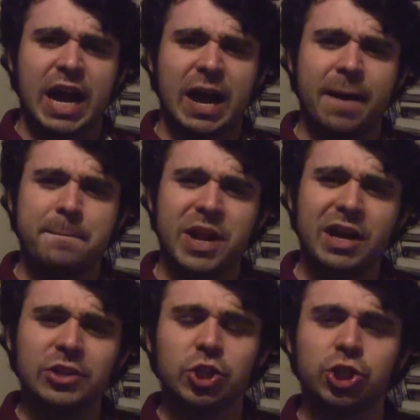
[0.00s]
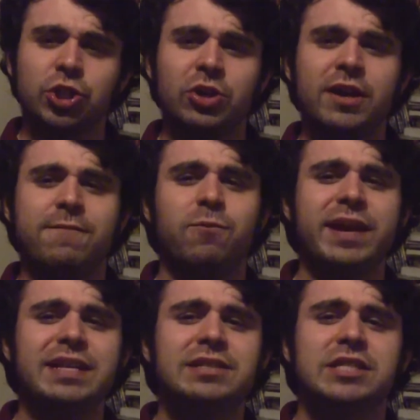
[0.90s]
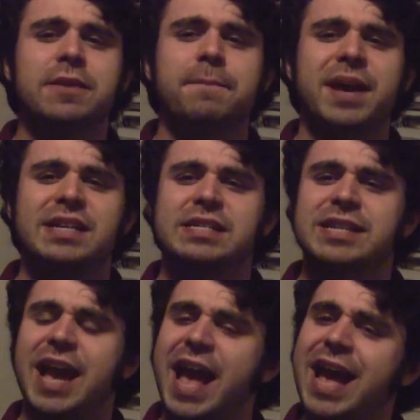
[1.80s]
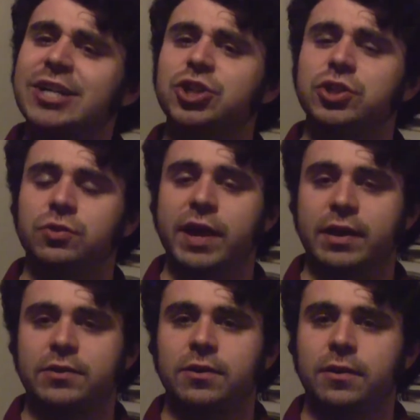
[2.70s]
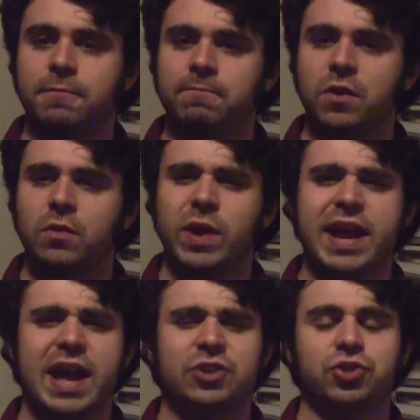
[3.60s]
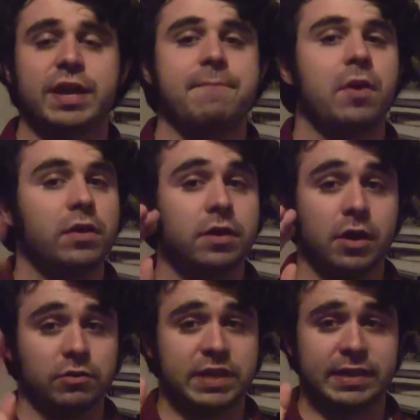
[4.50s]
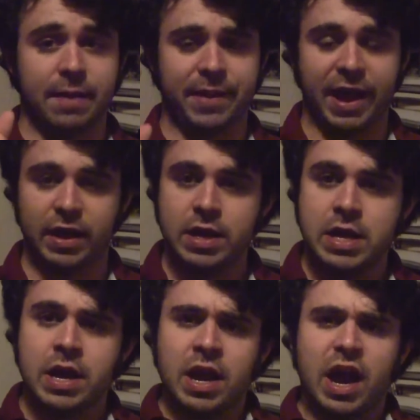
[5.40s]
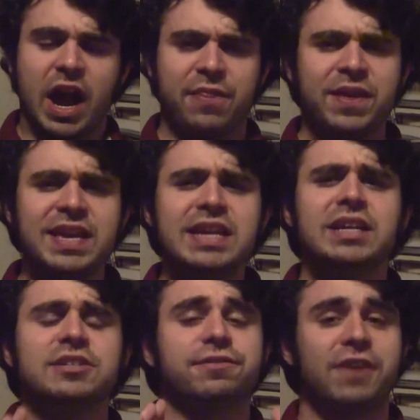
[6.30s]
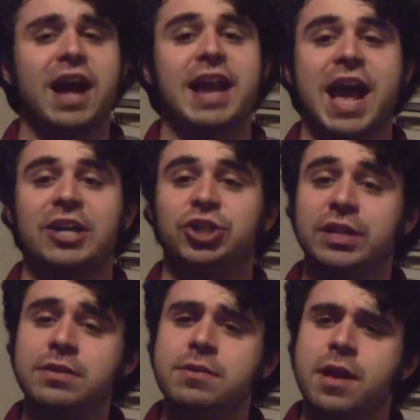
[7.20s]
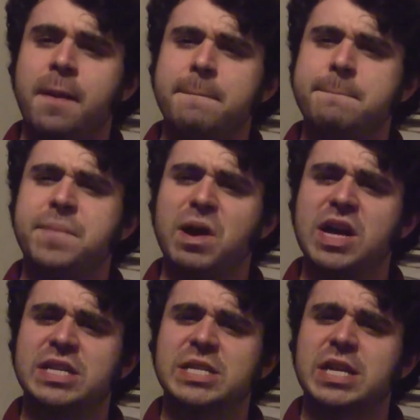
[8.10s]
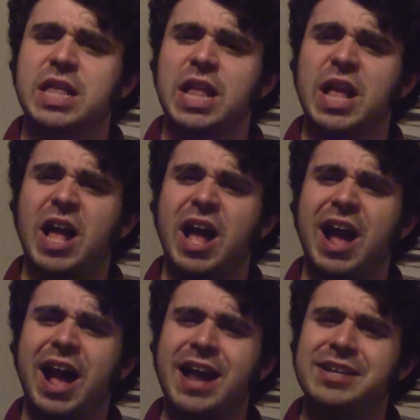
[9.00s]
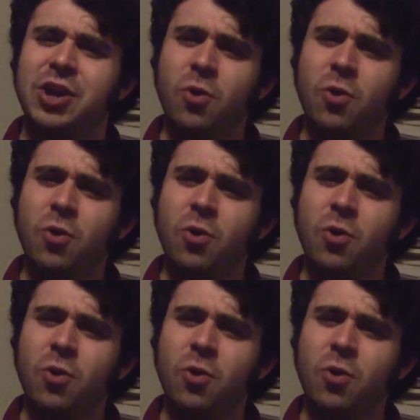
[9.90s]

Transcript: I'm not sure if Whedon's the best action director. Wait, actually, no, take that back. I think he does fine action, but I